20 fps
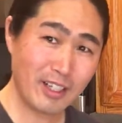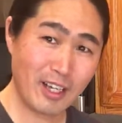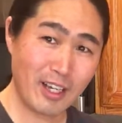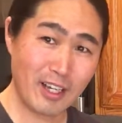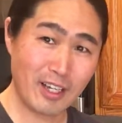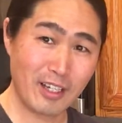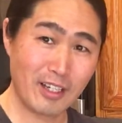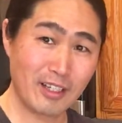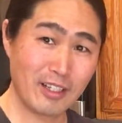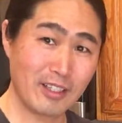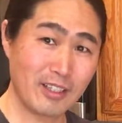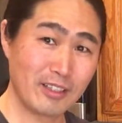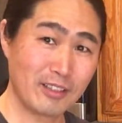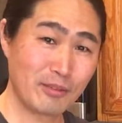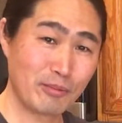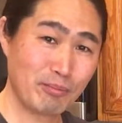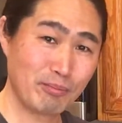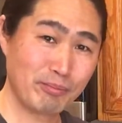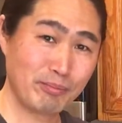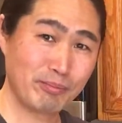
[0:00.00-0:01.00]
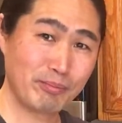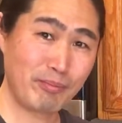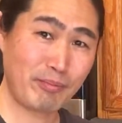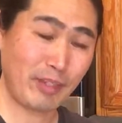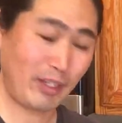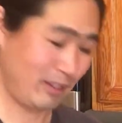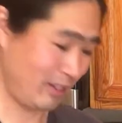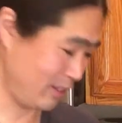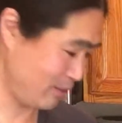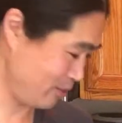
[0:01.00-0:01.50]

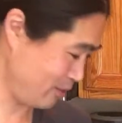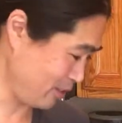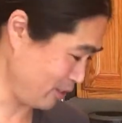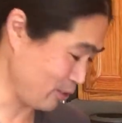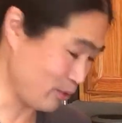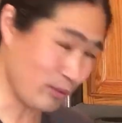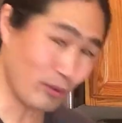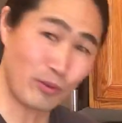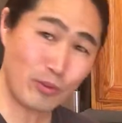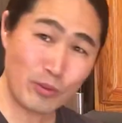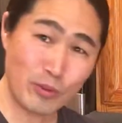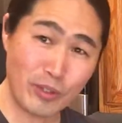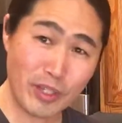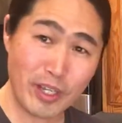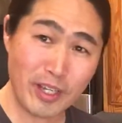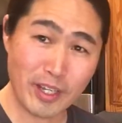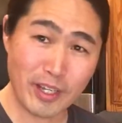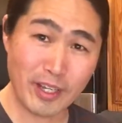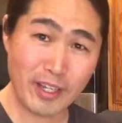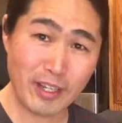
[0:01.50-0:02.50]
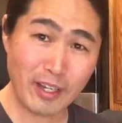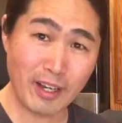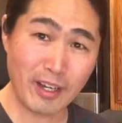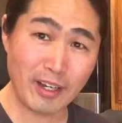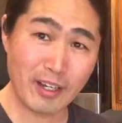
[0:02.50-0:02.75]
Let's see. So today